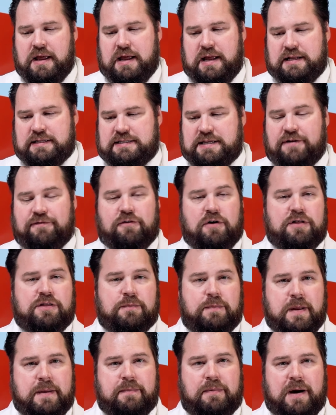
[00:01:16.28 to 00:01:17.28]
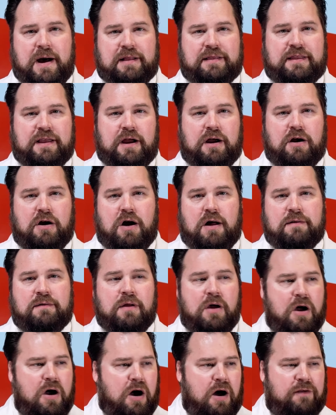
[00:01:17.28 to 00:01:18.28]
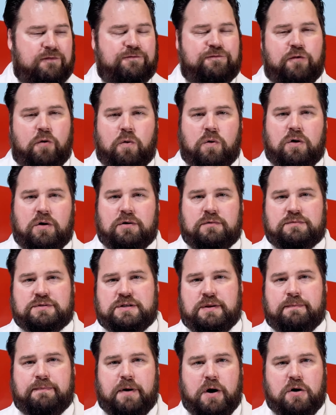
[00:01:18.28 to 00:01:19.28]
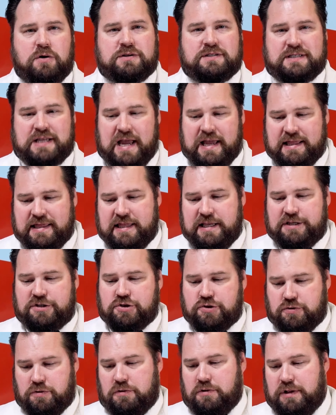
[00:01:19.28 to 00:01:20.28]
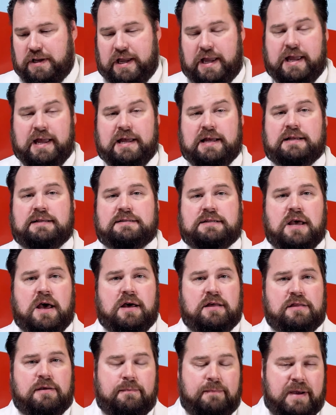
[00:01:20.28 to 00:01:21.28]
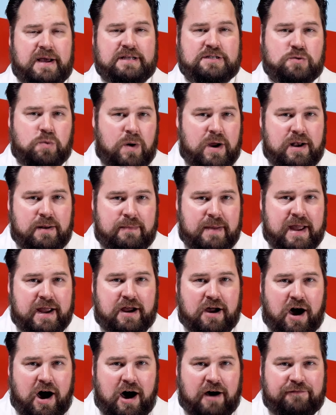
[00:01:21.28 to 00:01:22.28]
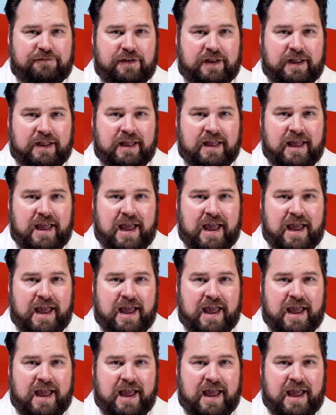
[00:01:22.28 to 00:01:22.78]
and several other people out there on forums and posts say this truly is the best way to make coffee.